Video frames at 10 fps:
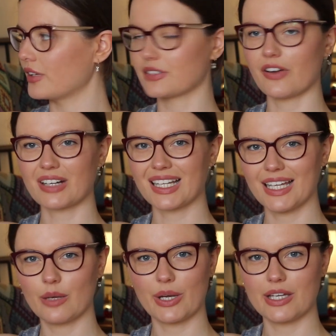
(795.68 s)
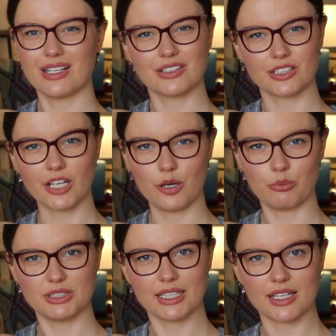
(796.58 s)
it's very clear where you need to go,
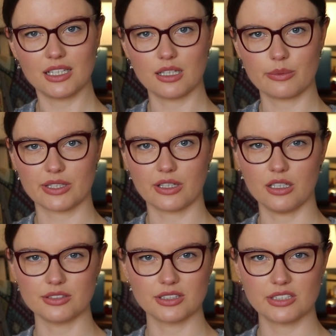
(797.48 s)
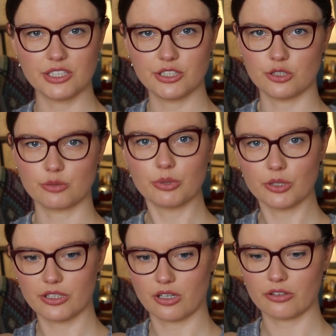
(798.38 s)
particularly with garter stitch. You just
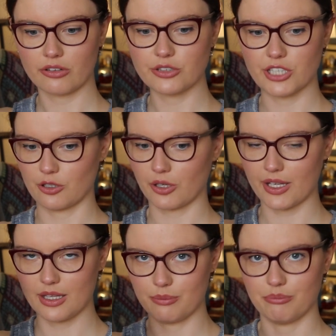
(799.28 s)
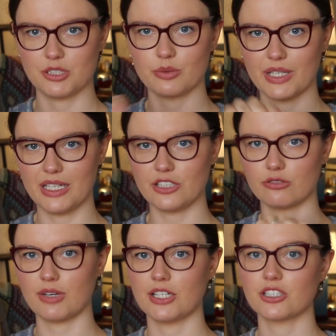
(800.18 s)
put your crochet hook in between
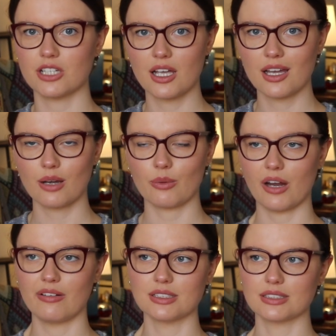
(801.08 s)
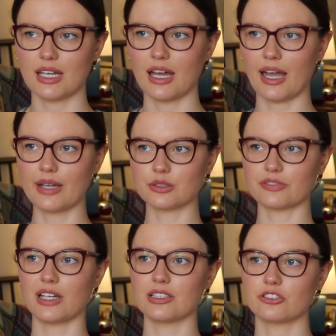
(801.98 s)
each ridge, whereas I always
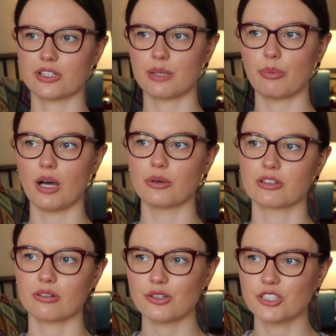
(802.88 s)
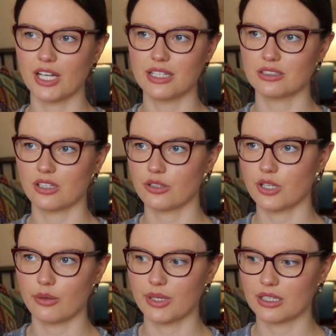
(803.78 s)
find the tricky part with crochet is not
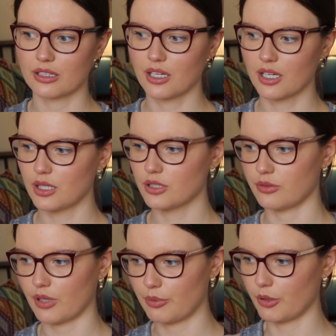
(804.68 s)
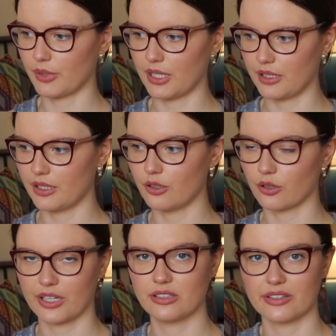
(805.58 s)
knowing, do I put my
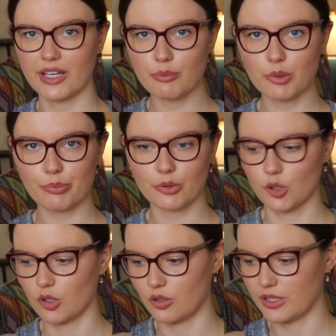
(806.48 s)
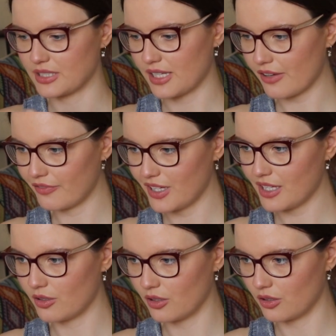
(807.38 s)
hook into that bump or into that
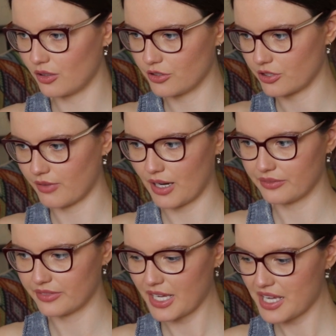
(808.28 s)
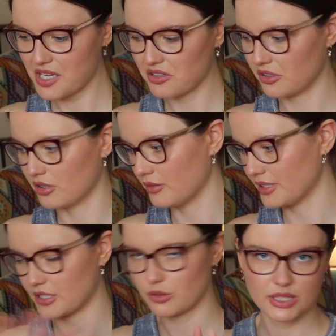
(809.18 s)
V or under around there, or
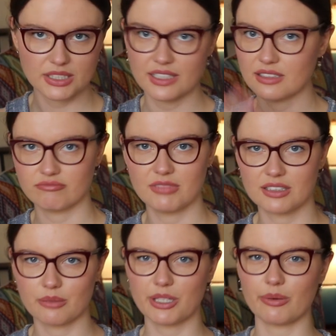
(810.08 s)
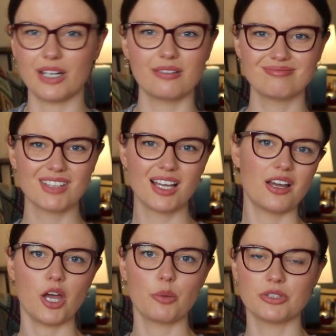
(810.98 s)
is it twisted? It can be quite
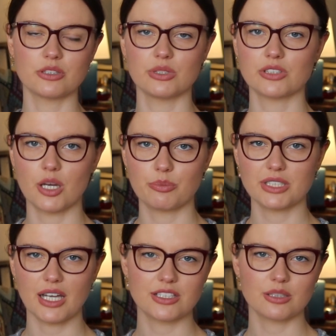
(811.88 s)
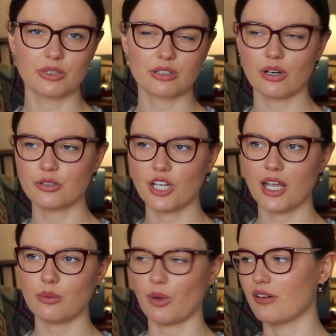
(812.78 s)
open to interpretation with
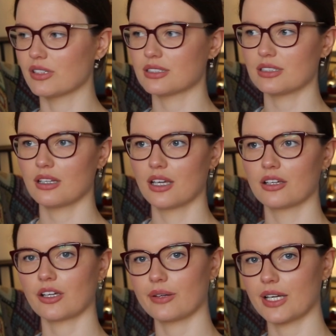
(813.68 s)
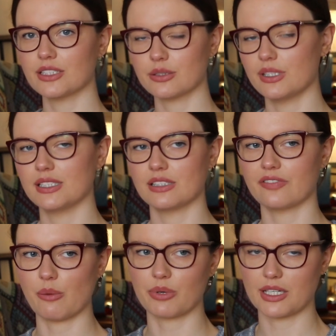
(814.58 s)
crochet, whereas going into a knitted
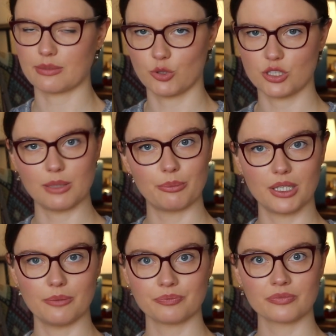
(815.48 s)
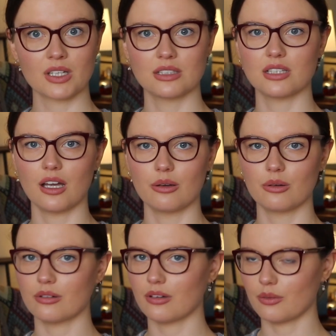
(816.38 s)
fabric is much simpler. So
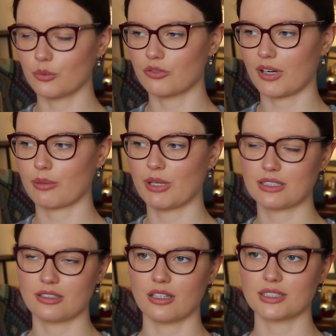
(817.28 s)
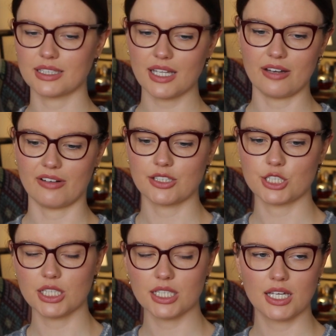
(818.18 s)
would recommend starting there
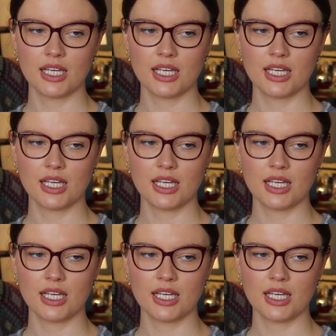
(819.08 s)
actually.